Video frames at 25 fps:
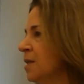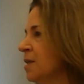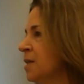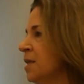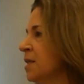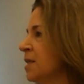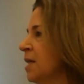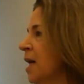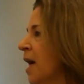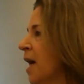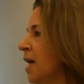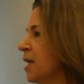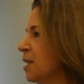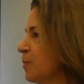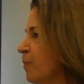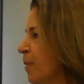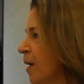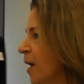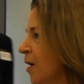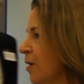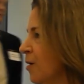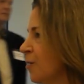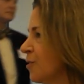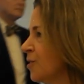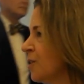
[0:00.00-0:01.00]
to
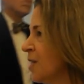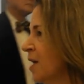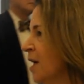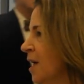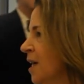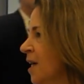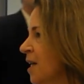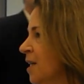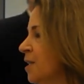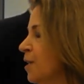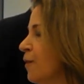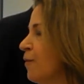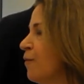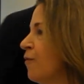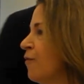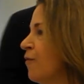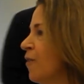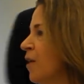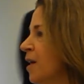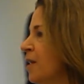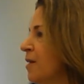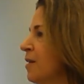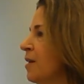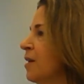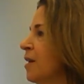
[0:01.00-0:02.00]
taxpayers, to
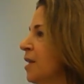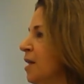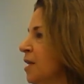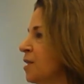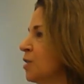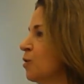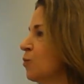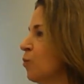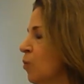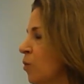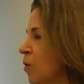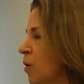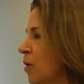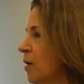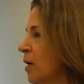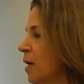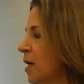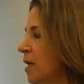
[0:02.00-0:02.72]
fund this work,